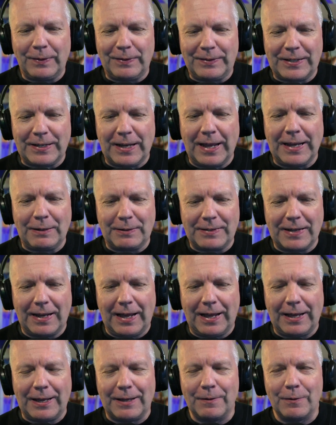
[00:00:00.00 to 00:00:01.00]
Tonight,
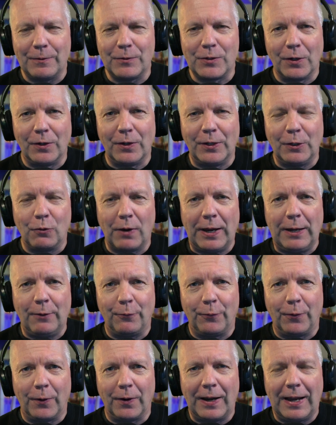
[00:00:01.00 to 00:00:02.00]
certainly
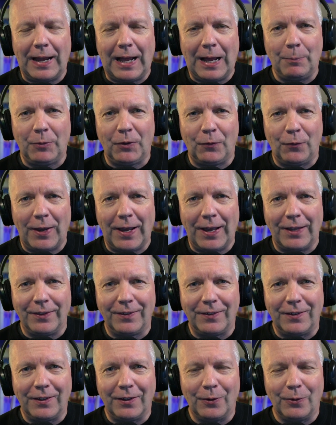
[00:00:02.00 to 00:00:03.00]
great for Habs
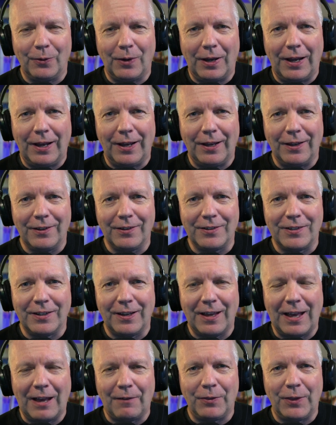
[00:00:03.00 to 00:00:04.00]
fans
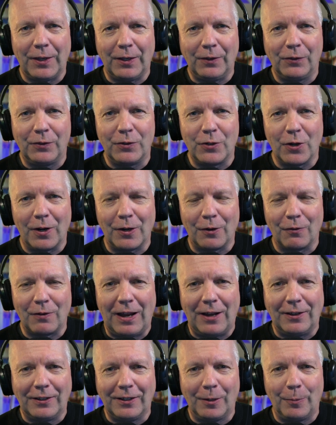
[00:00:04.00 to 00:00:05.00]
to have things turning
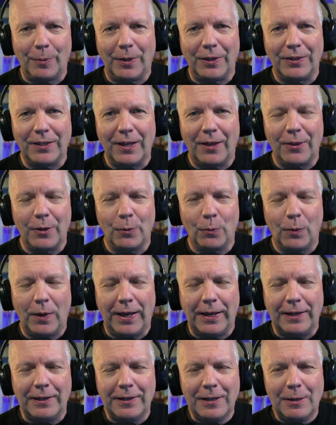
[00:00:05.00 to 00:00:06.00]
around a little bit the other
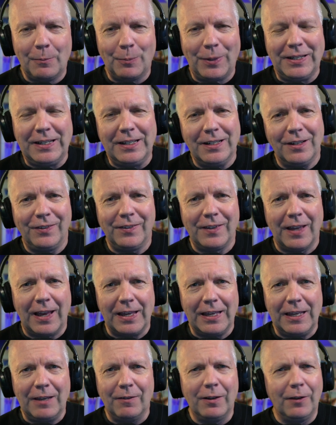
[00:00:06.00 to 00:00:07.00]
way. But I need to
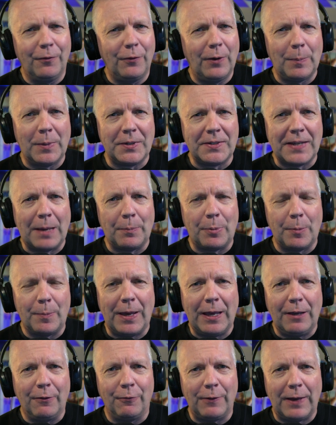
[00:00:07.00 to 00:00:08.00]
say, even if I'm a Tampa
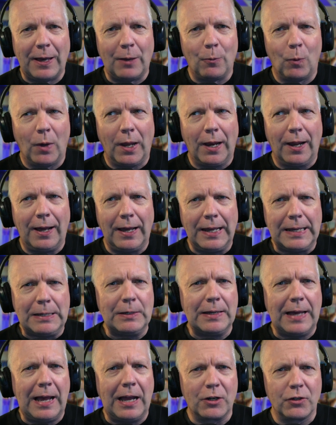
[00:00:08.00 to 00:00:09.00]
Bay fan, what
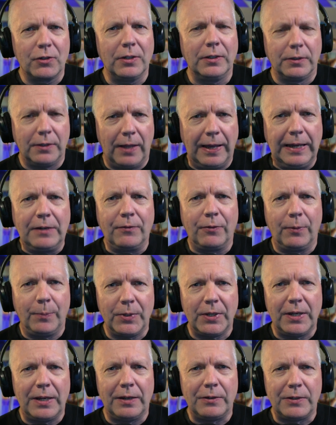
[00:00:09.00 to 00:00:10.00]
I actually liked from
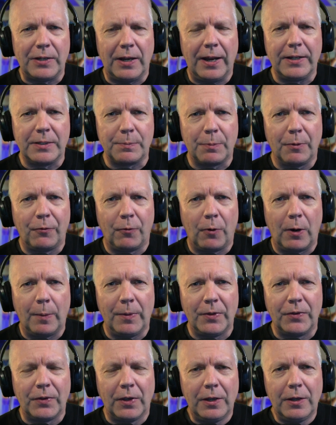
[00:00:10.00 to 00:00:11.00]
tonight's
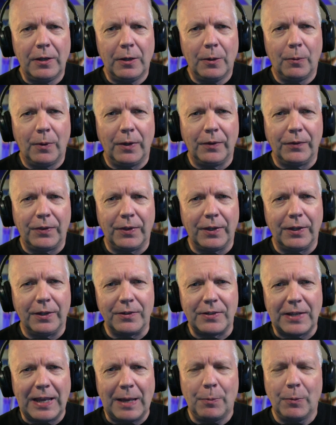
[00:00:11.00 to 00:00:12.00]
performance was
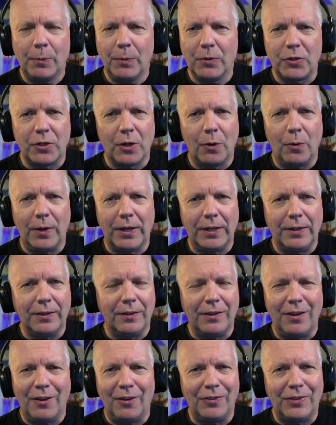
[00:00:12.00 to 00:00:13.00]
that Tampa was
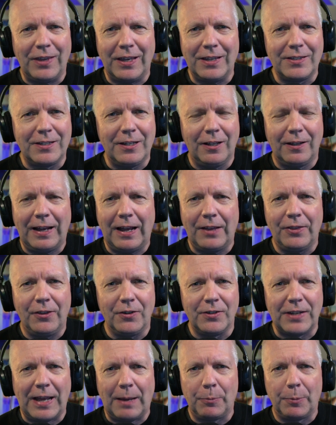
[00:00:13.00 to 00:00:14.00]
showing, they still had
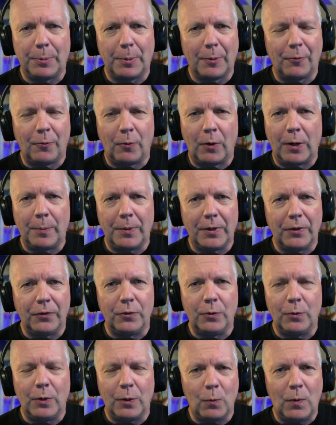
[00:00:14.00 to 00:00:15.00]
their depth performers
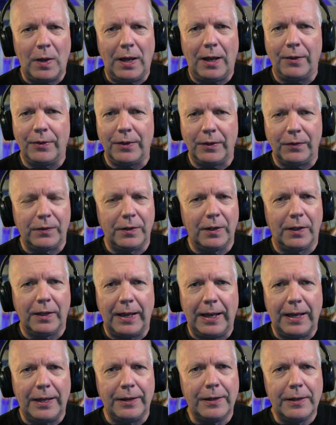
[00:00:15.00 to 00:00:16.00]
doing well. They still
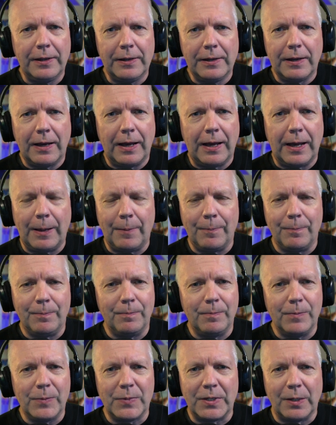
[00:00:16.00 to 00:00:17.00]
had
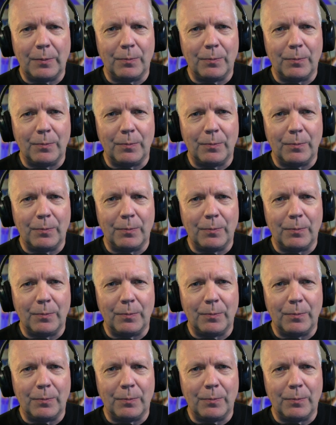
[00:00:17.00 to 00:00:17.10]
some